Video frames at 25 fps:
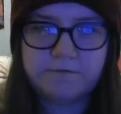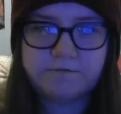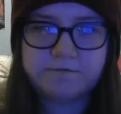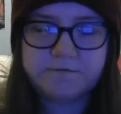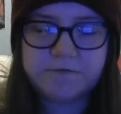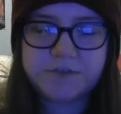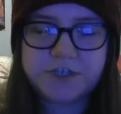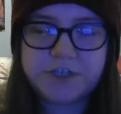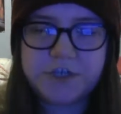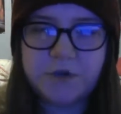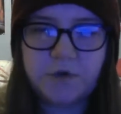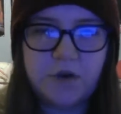
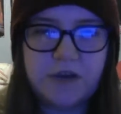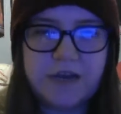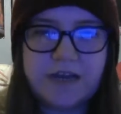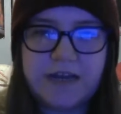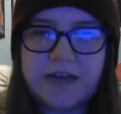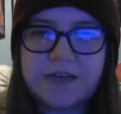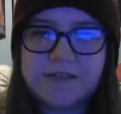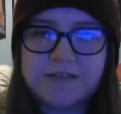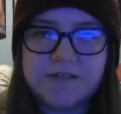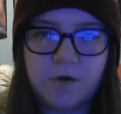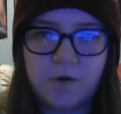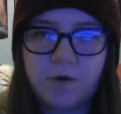She
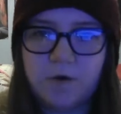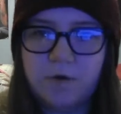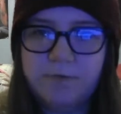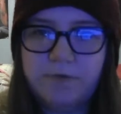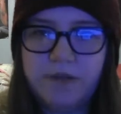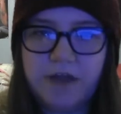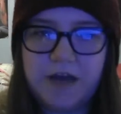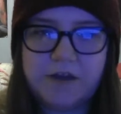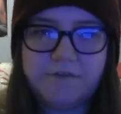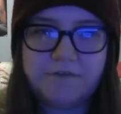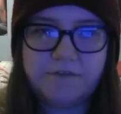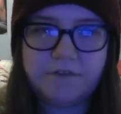organized the whole
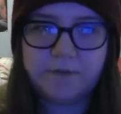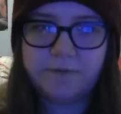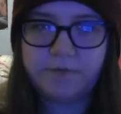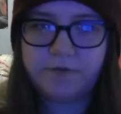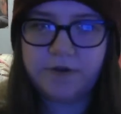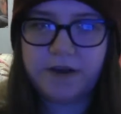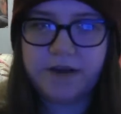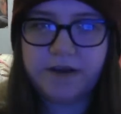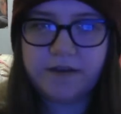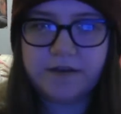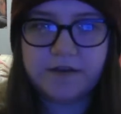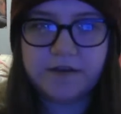plot for the
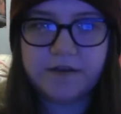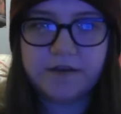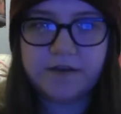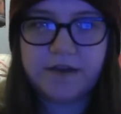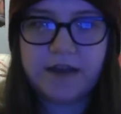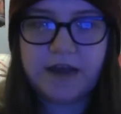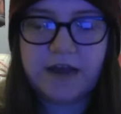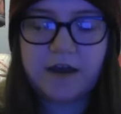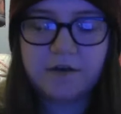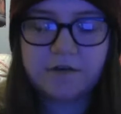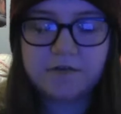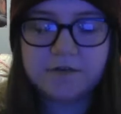prank.
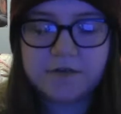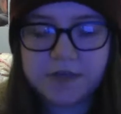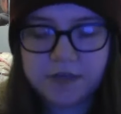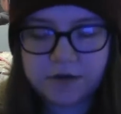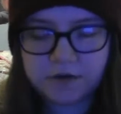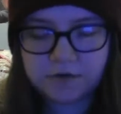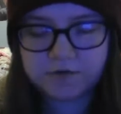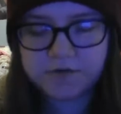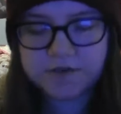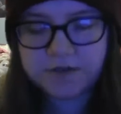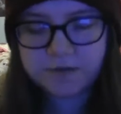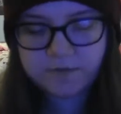Now, you
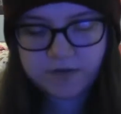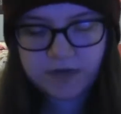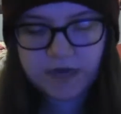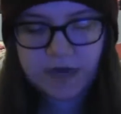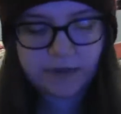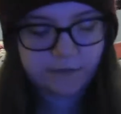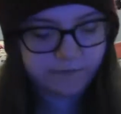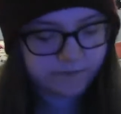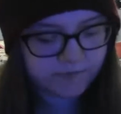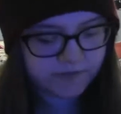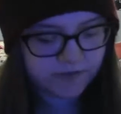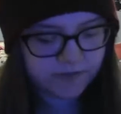know,
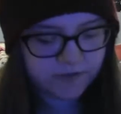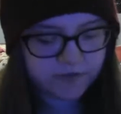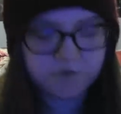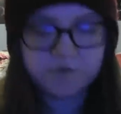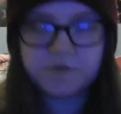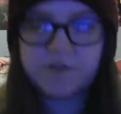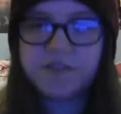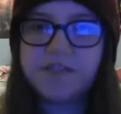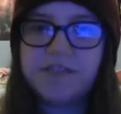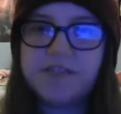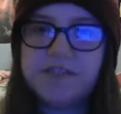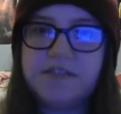sometimes you
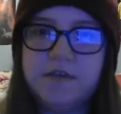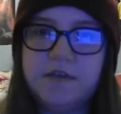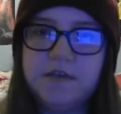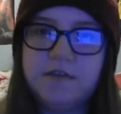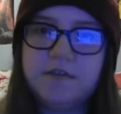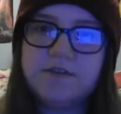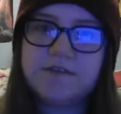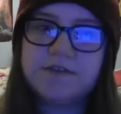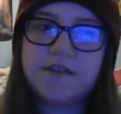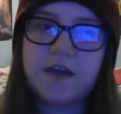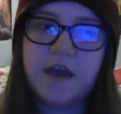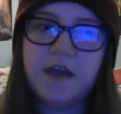see
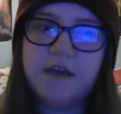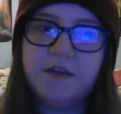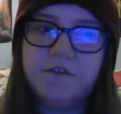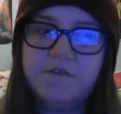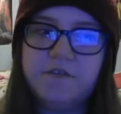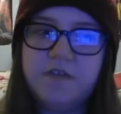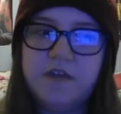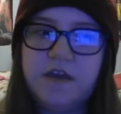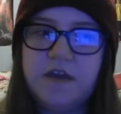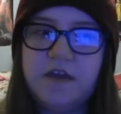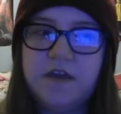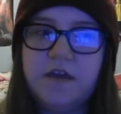this kind of
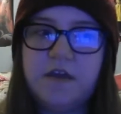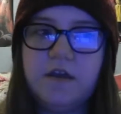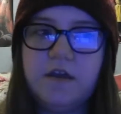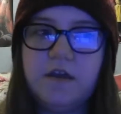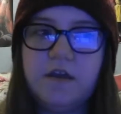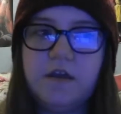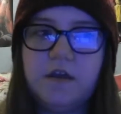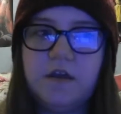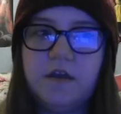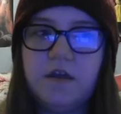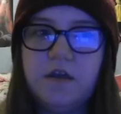thing.